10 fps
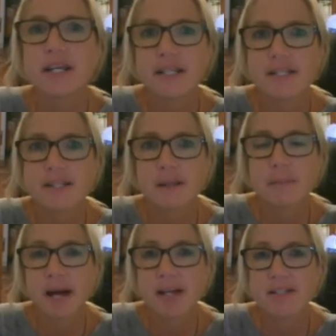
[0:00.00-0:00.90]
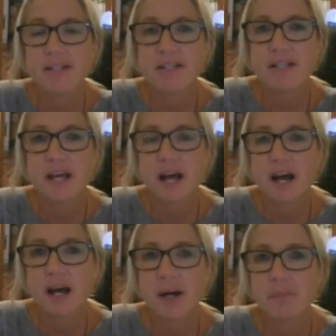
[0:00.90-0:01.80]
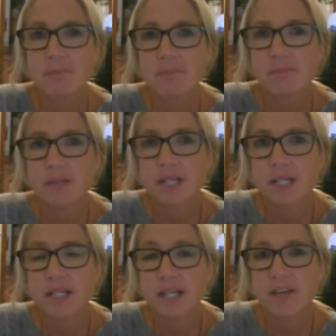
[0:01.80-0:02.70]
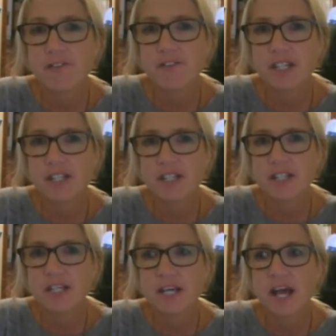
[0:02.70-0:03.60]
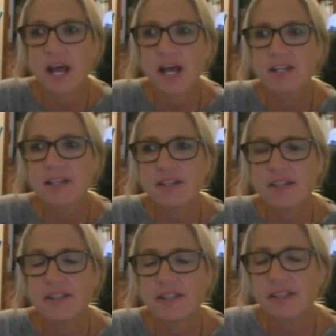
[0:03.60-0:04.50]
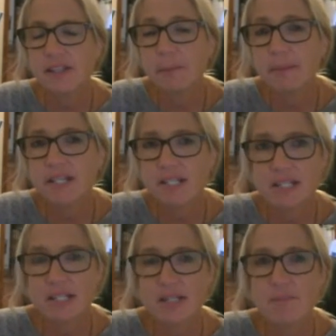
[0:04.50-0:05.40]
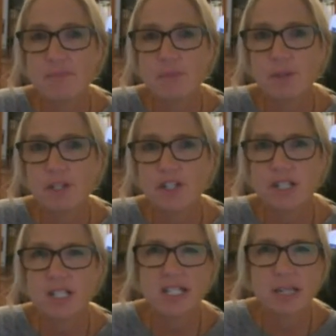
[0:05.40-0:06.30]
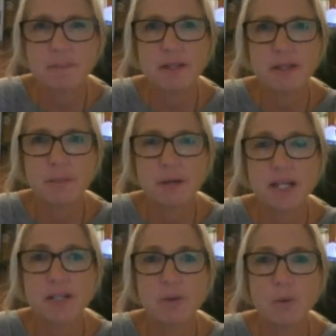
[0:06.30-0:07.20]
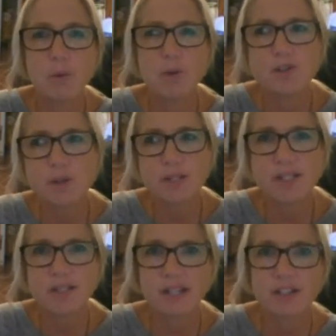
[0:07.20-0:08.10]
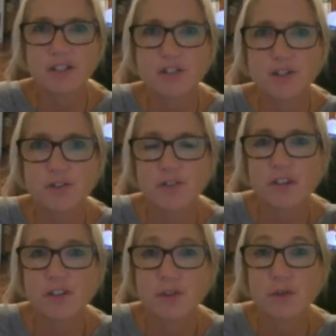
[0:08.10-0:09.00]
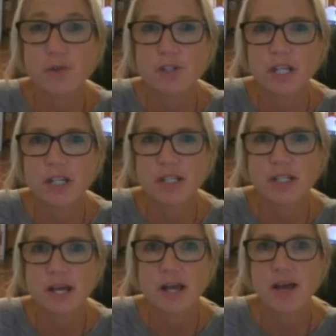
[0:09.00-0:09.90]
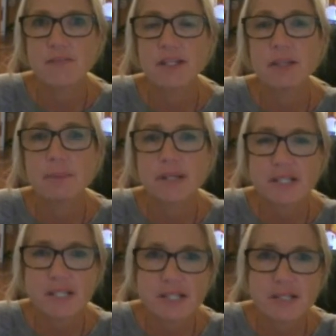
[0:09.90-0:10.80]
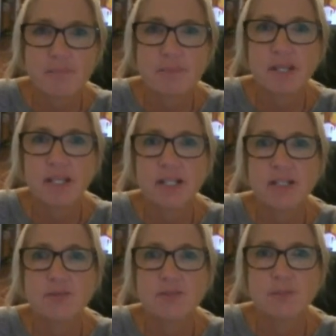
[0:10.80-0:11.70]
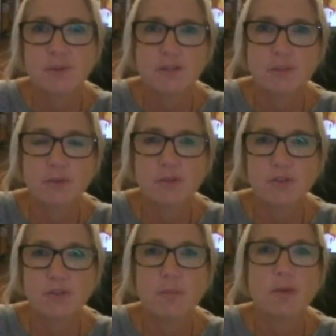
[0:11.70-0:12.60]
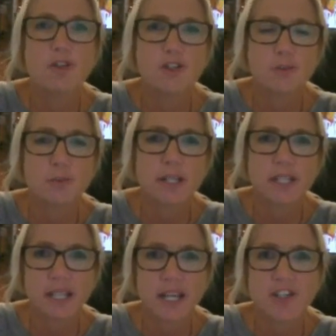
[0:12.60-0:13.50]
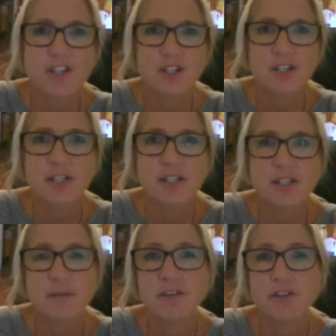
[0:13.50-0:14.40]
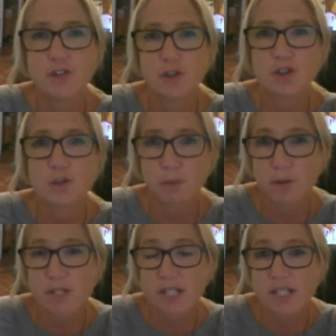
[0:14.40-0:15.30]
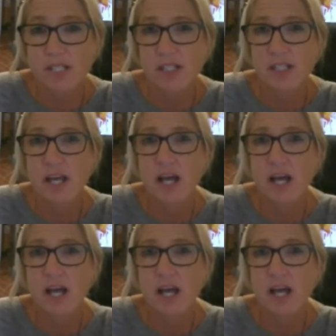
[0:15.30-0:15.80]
is impacted in FTD. And the limbic system, which is deep in the brain, also is connected to the frontal cortex. And the limbic system is responsible for emotional regulation and some other social processing,